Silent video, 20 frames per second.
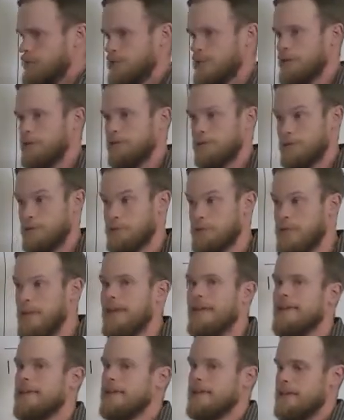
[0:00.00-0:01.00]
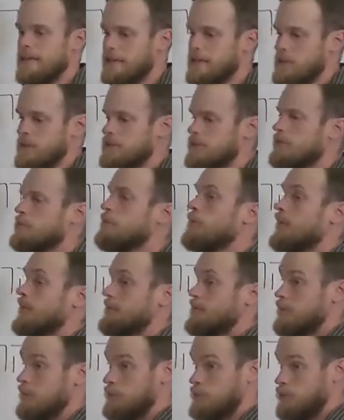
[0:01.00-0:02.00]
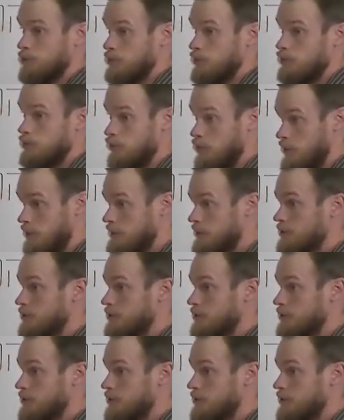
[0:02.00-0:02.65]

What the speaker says: was singular. It is, but it's in a plural form,